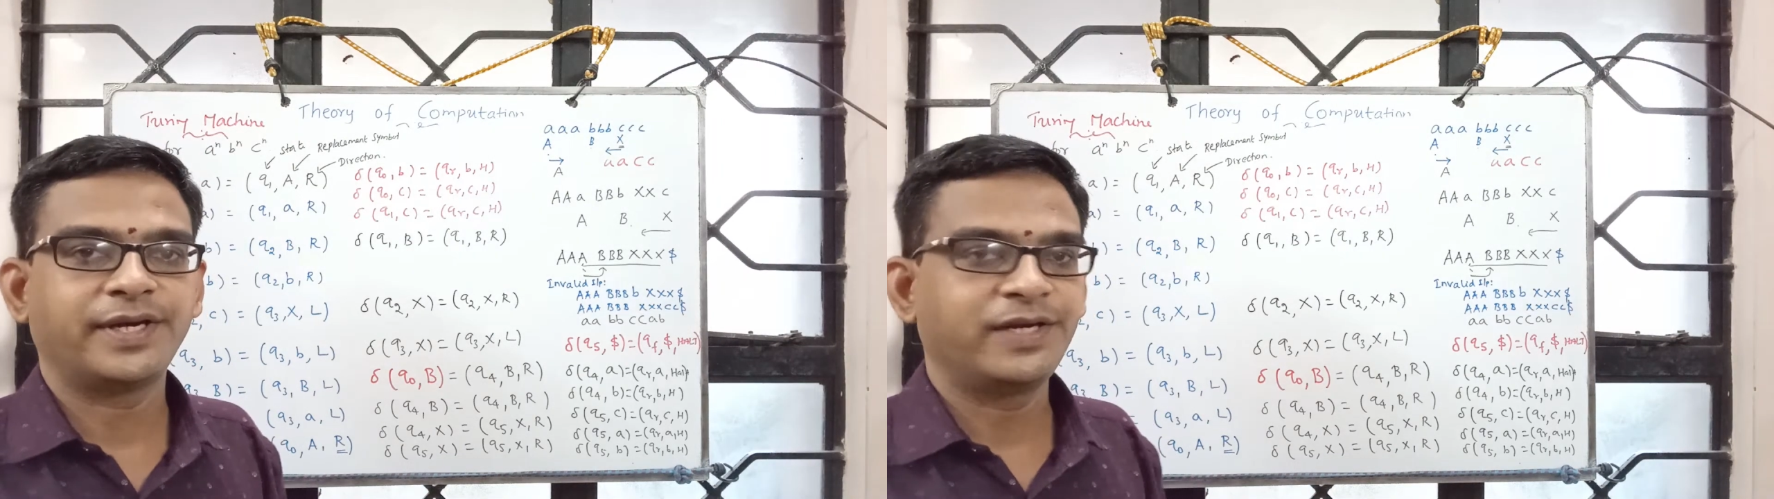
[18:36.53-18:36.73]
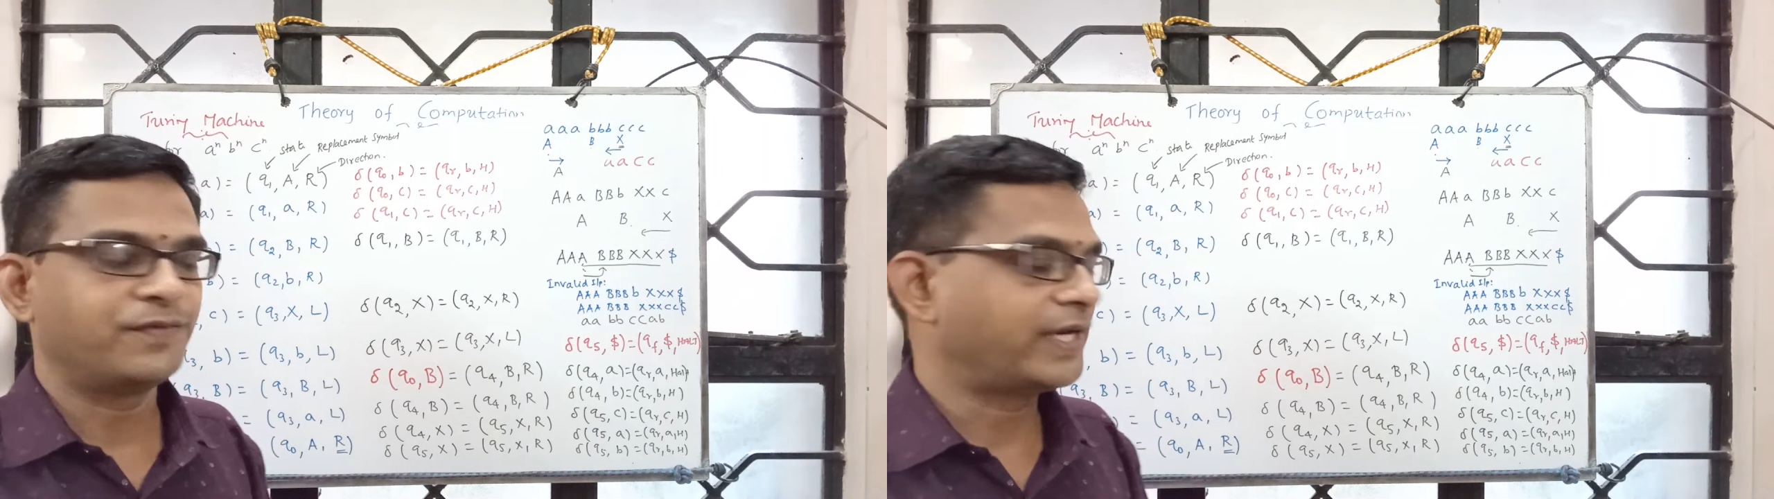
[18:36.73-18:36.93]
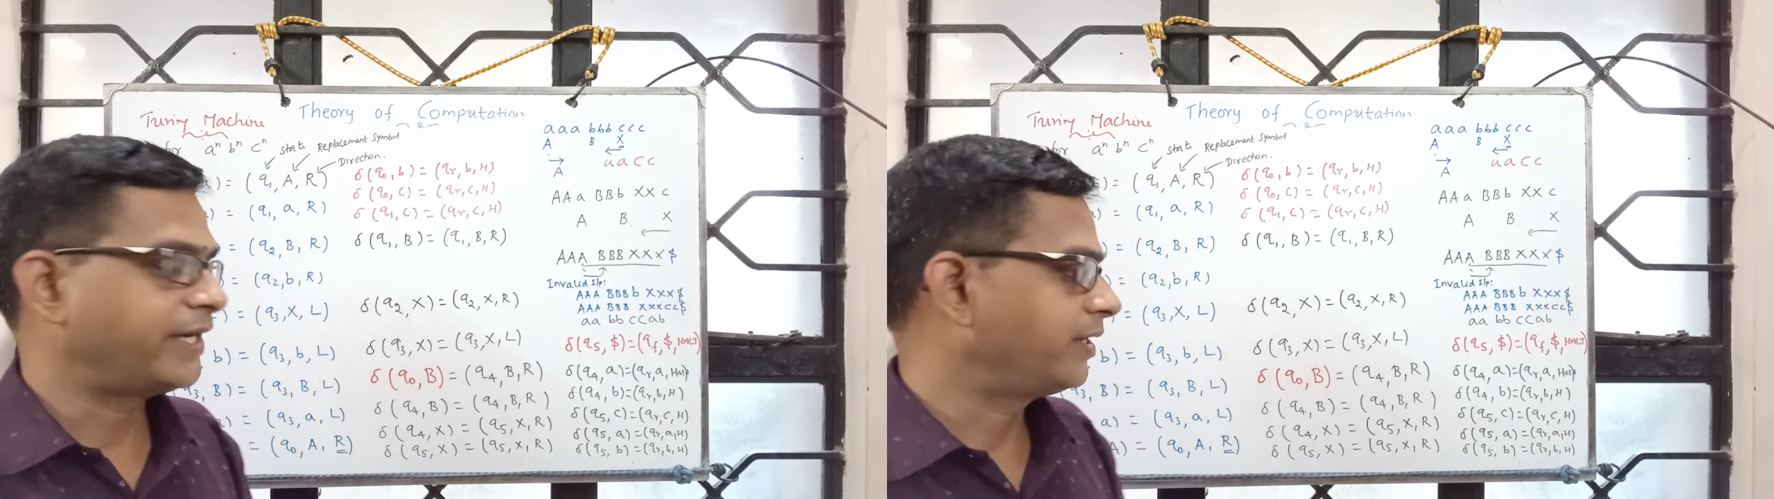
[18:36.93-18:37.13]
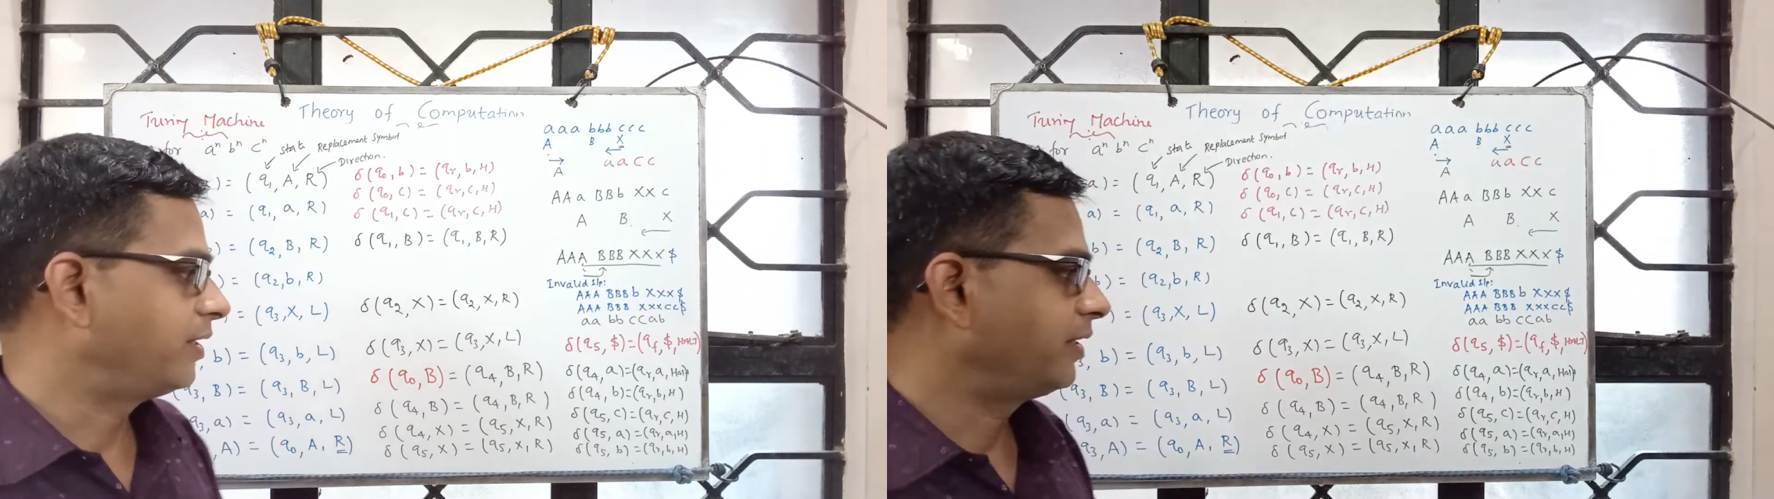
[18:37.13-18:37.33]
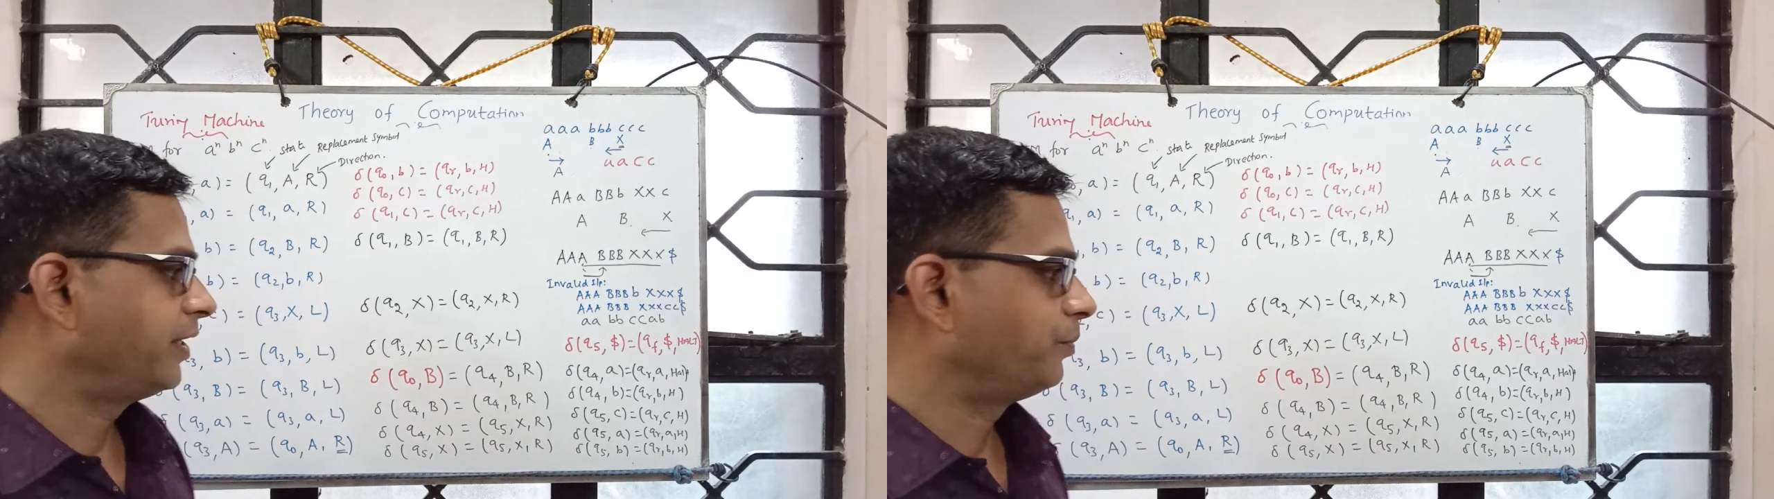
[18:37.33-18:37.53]
invalid
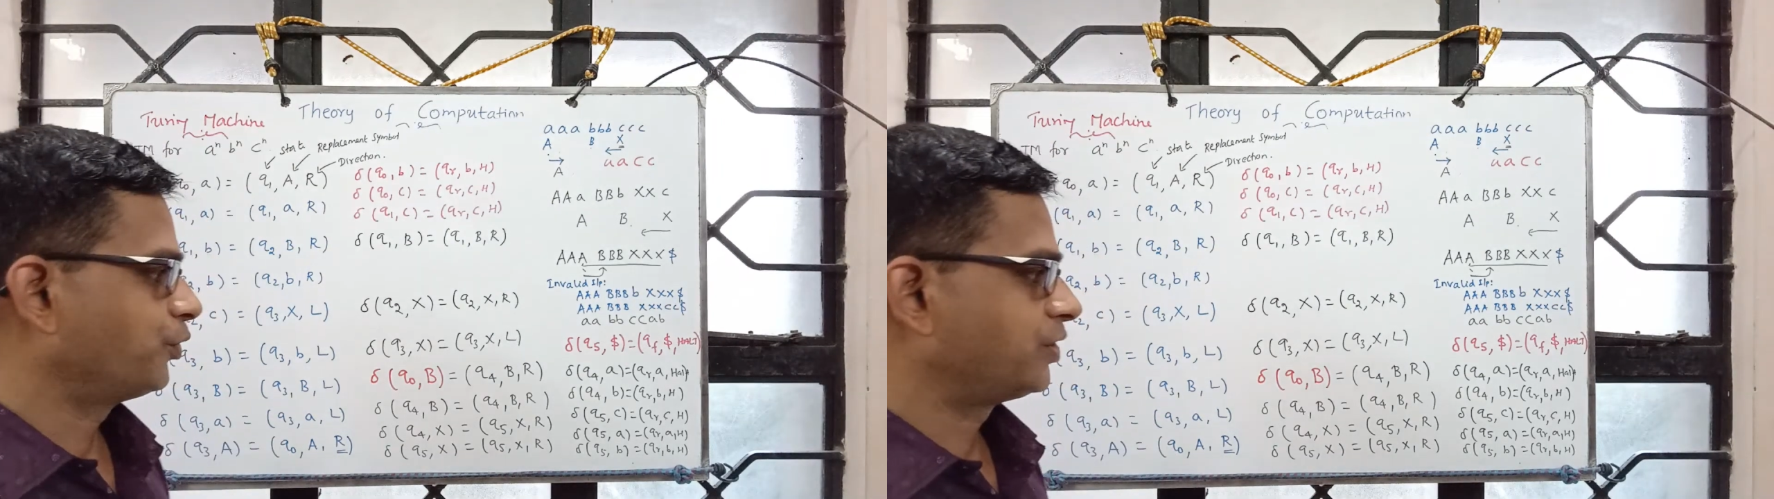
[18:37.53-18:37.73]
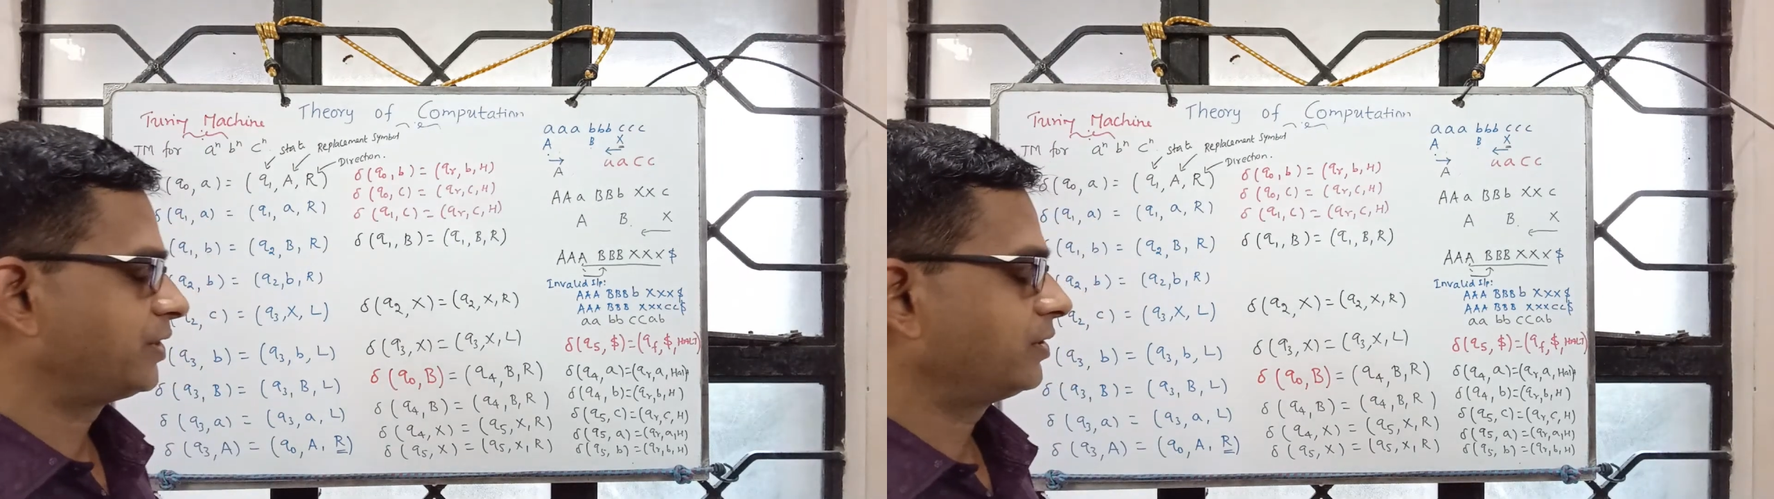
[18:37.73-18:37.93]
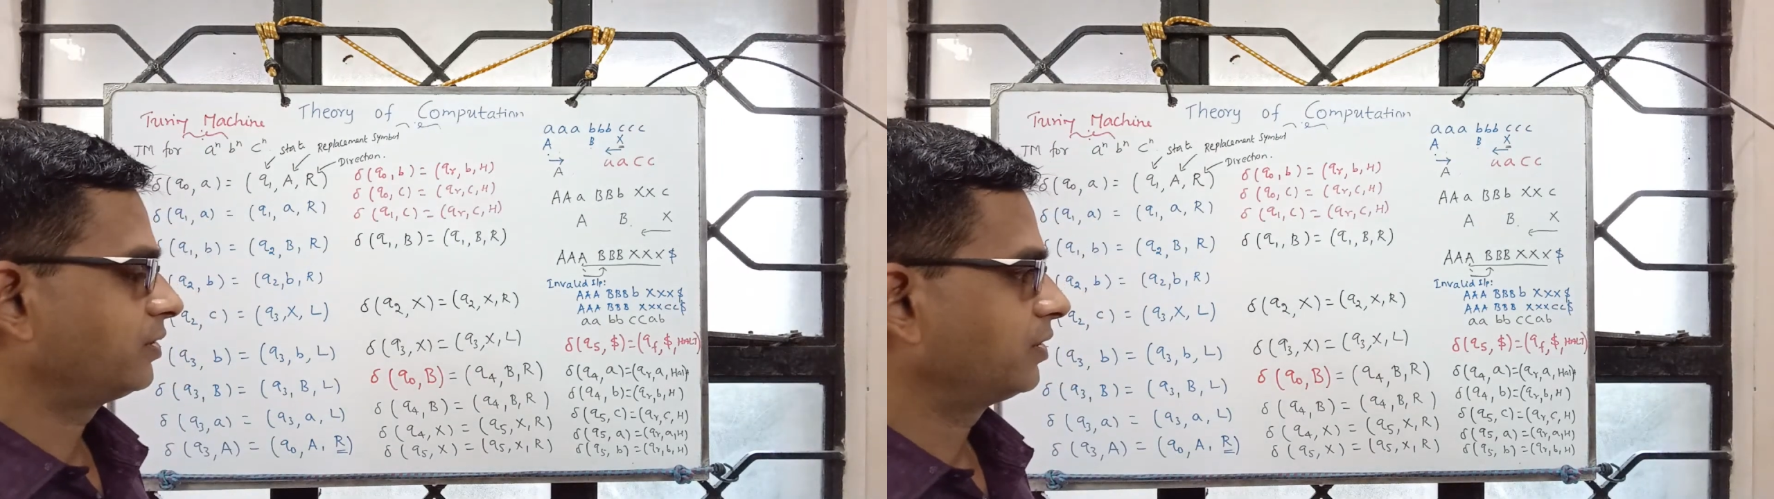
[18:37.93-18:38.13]
inputs.